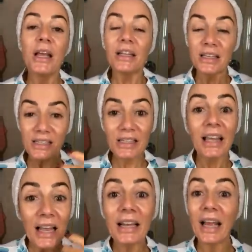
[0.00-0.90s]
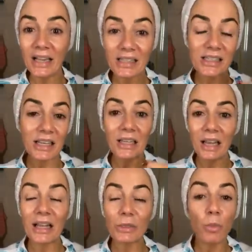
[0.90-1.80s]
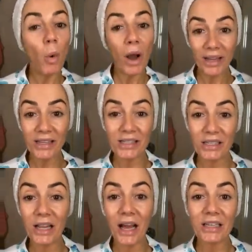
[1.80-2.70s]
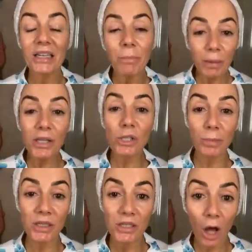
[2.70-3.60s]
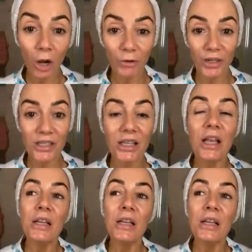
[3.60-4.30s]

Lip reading: the skin gets wise to that and it builds up a tolerance.